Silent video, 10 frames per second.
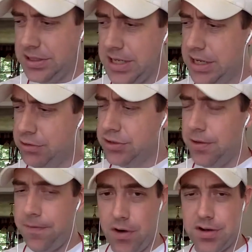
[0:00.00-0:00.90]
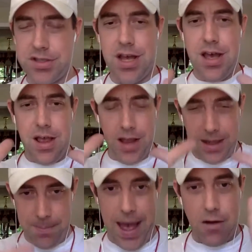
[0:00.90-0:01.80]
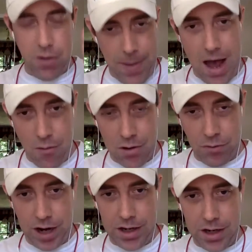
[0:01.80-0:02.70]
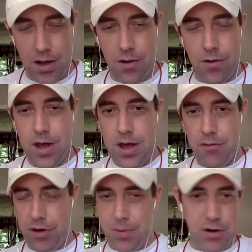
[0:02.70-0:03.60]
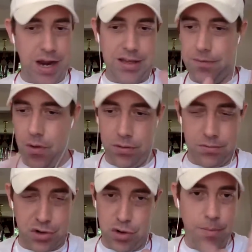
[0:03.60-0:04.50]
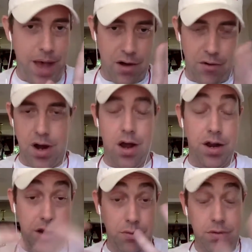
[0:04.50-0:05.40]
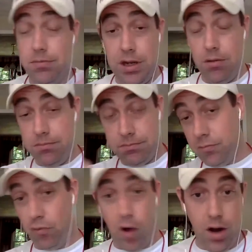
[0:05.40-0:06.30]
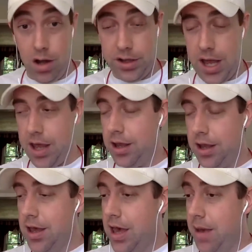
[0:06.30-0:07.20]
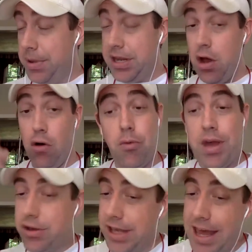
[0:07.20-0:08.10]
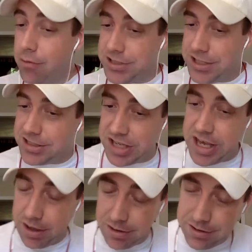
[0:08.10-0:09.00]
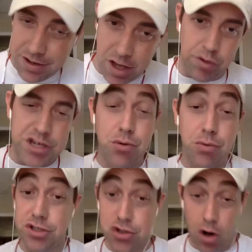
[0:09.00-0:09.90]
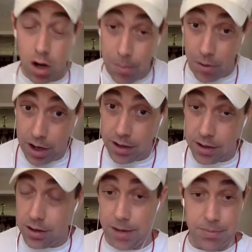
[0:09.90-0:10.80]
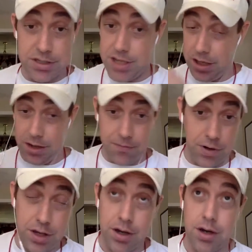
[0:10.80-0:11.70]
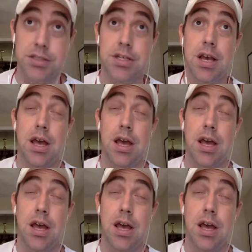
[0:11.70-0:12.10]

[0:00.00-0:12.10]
This was the first like battery powered radio where you put your 18-volt drill battery on and it would, run all day. But the only way you could get it was in this kit. And Rigid was a strong brand. I've been selling it for years.